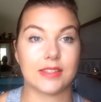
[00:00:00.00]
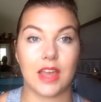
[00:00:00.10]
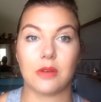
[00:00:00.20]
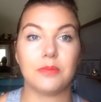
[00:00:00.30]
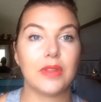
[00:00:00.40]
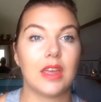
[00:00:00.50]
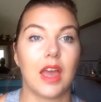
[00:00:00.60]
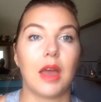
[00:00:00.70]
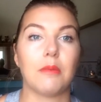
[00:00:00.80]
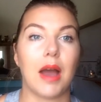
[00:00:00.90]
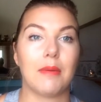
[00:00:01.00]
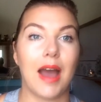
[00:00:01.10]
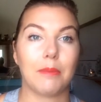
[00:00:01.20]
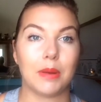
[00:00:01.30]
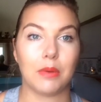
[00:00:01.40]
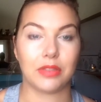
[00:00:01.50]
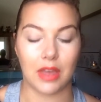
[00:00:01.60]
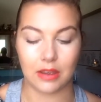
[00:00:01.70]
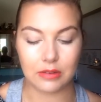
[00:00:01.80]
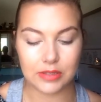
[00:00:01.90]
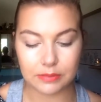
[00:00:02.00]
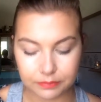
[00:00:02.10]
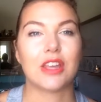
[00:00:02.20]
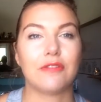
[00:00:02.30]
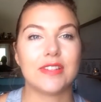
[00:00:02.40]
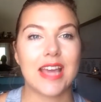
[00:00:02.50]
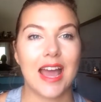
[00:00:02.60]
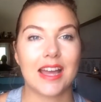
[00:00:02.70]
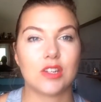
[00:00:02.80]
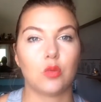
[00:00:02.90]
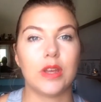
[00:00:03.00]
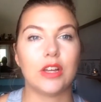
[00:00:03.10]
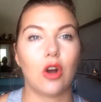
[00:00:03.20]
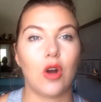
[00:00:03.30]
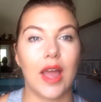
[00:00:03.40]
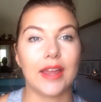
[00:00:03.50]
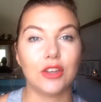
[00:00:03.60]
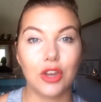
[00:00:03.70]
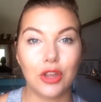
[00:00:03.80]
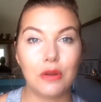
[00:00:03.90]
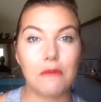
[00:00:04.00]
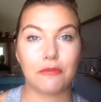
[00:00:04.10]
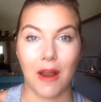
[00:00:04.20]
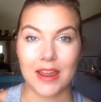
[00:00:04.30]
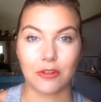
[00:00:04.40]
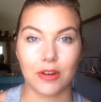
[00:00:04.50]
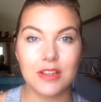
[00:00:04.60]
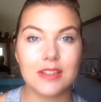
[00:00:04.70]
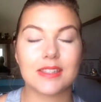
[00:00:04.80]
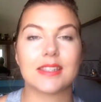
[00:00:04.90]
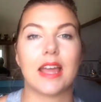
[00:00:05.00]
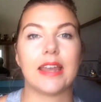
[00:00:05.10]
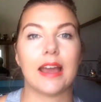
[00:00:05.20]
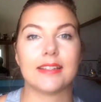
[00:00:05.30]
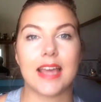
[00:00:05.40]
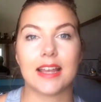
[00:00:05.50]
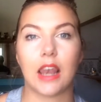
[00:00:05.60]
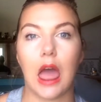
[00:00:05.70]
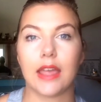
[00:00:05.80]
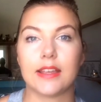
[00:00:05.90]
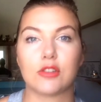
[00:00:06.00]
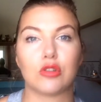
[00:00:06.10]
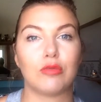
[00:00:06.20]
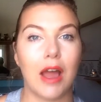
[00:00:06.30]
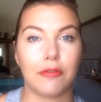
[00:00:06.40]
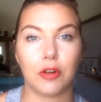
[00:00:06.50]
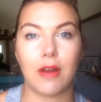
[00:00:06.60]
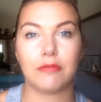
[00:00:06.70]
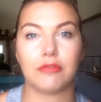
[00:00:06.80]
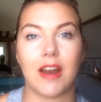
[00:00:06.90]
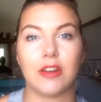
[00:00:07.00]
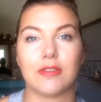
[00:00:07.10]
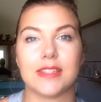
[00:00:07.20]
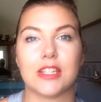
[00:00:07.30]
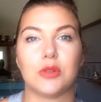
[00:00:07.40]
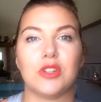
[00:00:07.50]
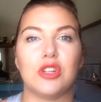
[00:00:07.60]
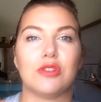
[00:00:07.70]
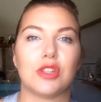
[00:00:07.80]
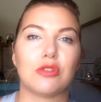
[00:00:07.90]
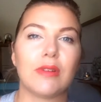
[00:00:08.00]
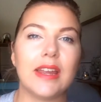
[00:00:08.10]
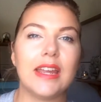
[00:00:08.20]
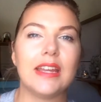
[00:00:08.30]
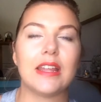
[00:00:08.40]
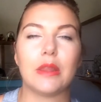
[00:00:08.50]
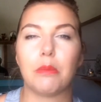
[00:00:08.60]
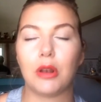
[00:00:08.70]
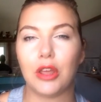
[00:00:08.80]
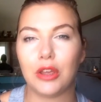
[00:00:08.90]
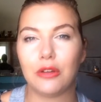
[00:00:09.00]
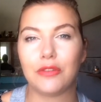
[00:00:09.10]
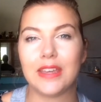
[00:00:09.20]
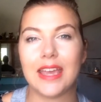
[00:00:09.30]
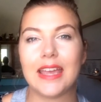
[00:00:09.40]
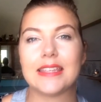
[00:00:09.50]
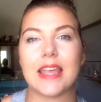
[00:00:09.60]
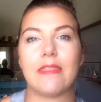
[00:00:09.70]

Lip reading: So I'm happy with those. So for Dad, we got a new fragrance. Now Dad likes the Ralph Lauren fragrances, so he's used the green and the blue for years.